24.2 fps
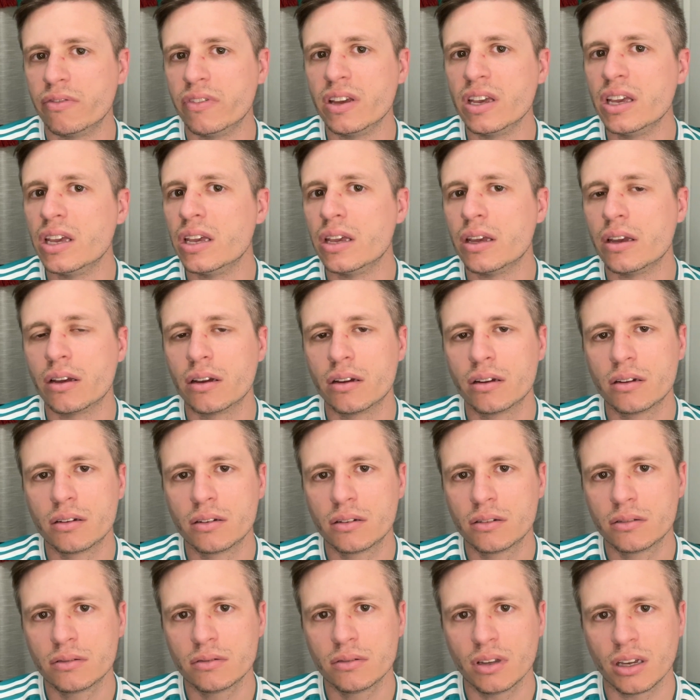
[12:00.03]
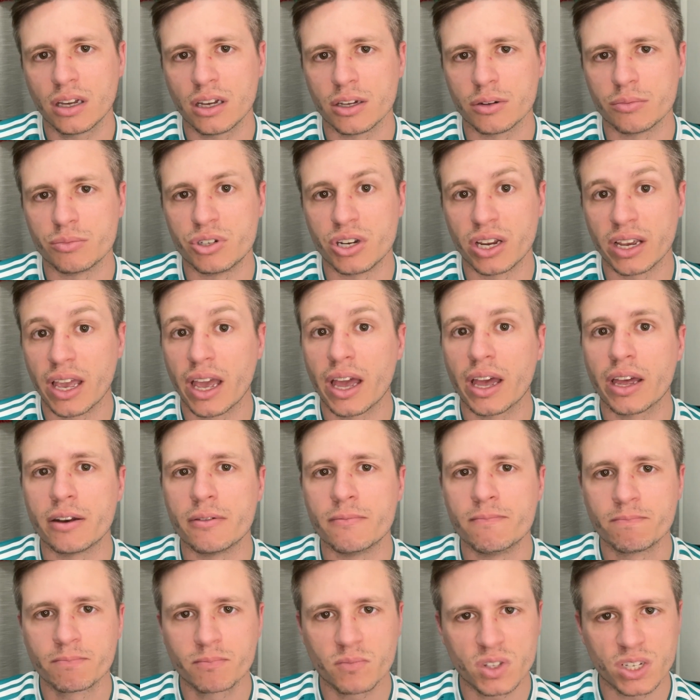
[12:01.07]
V jig
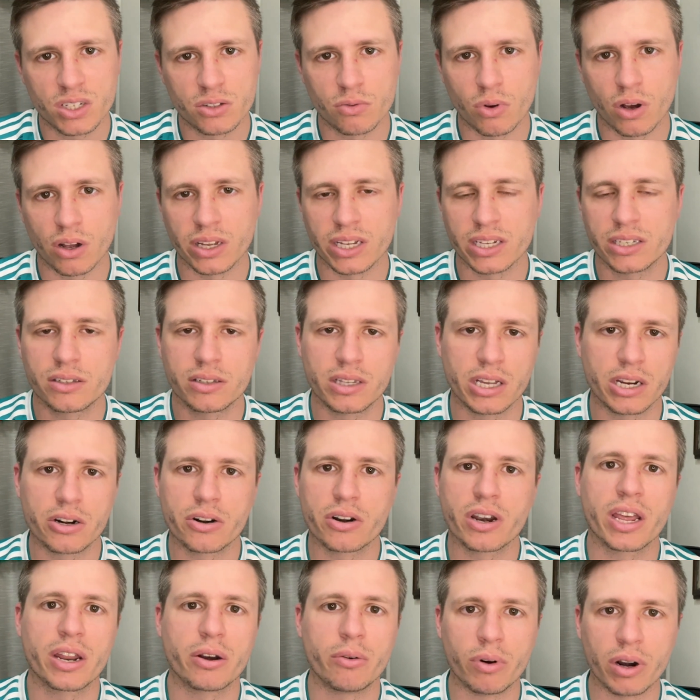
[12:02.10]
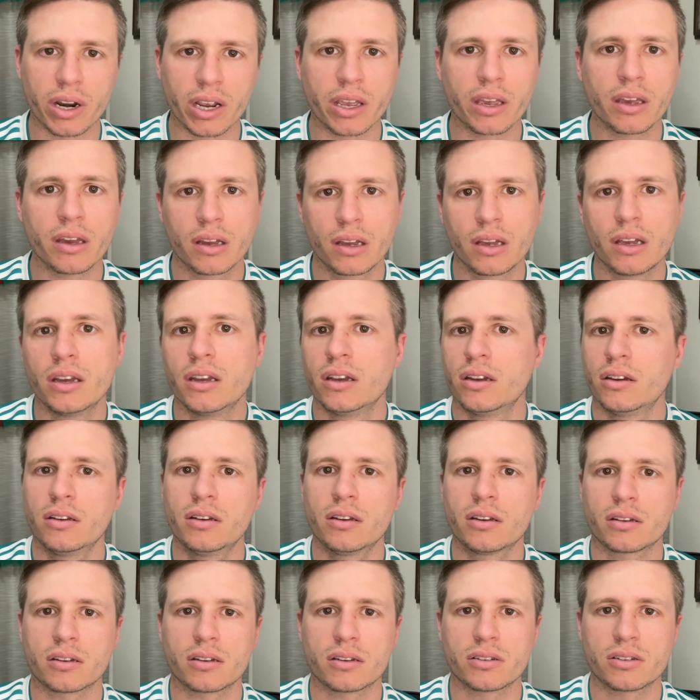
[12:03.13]
head as well. It's their Ned rig
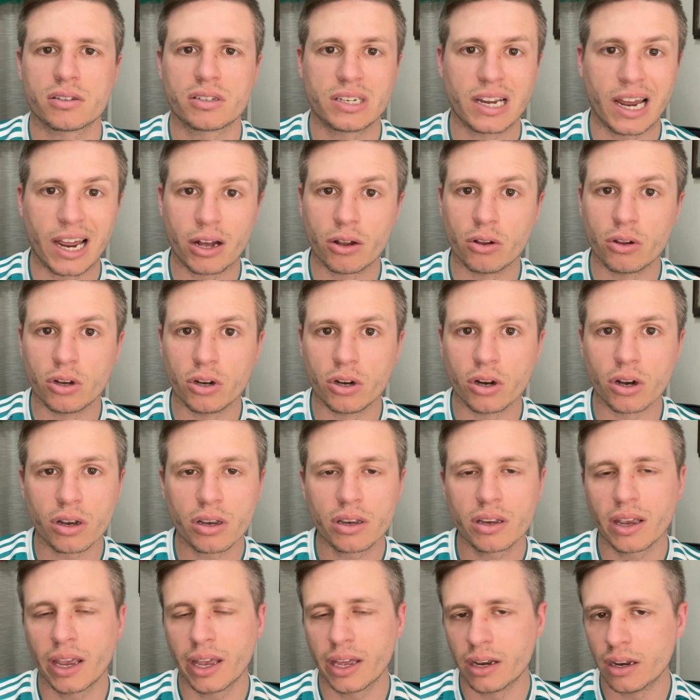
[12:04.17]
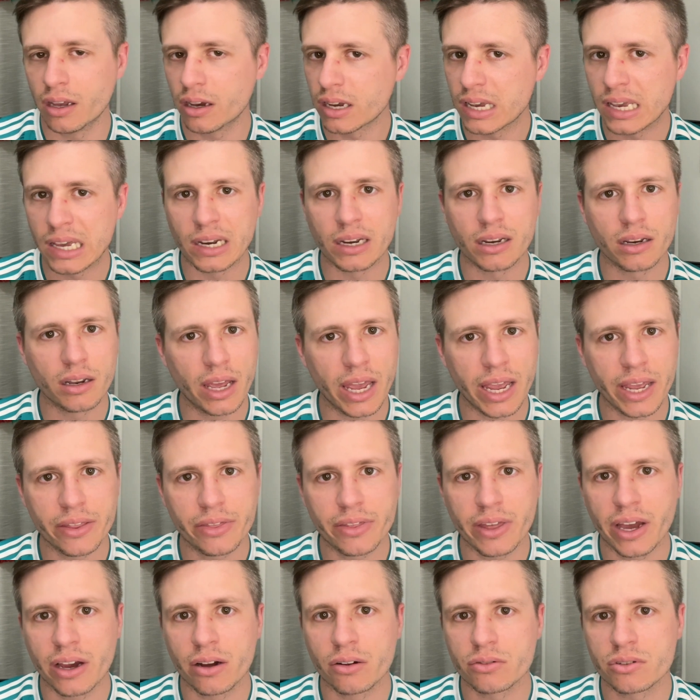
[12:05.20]
style hook, and again,
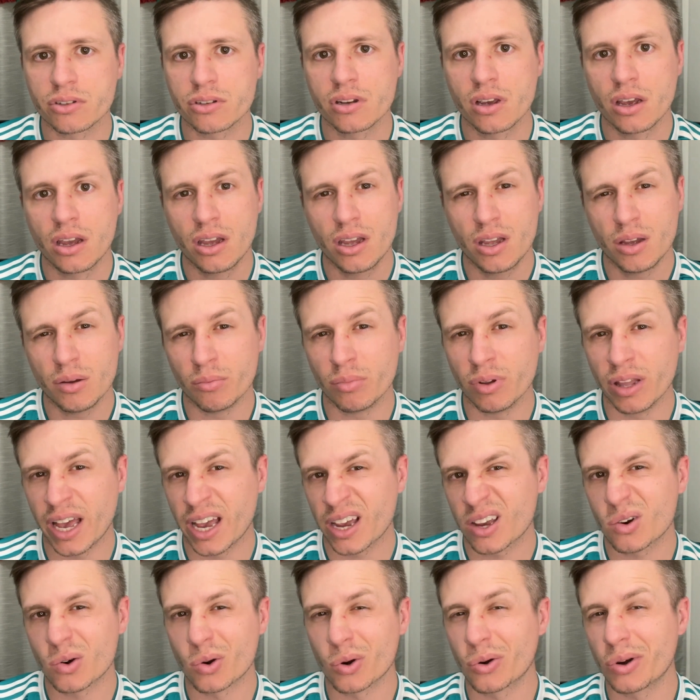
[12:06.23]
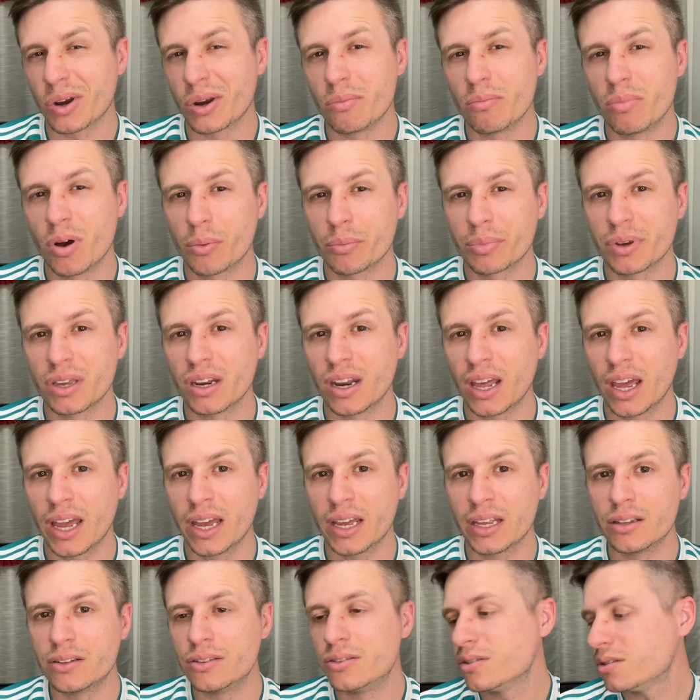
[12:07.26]
1/8 ounce black or green pumpkin
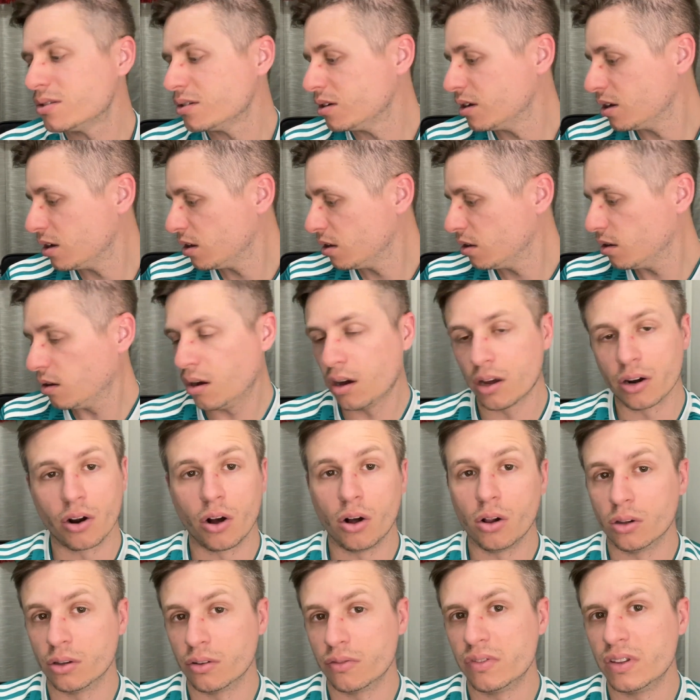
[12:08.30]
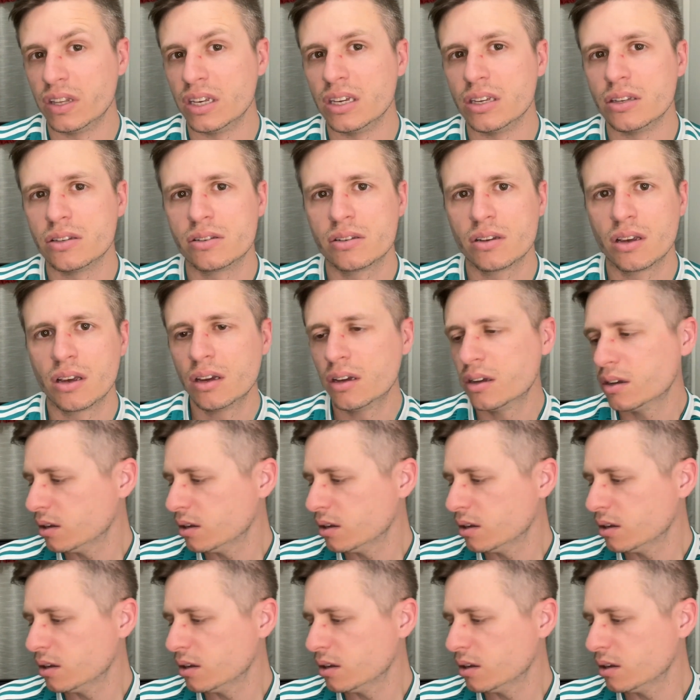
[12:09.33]
heads on all of these.